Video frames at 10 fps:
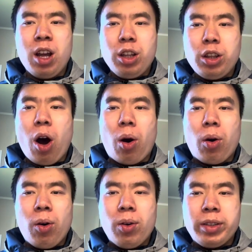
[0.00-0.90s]

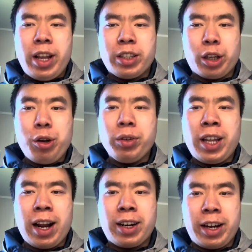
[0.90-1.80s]
Now, there's a new
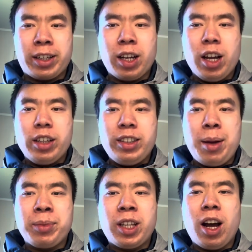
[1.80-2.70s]
technique
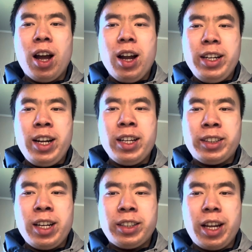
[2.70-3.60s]
named
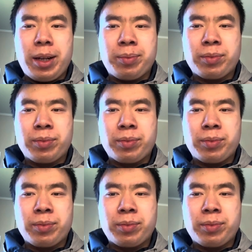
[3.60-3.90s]
Eacc,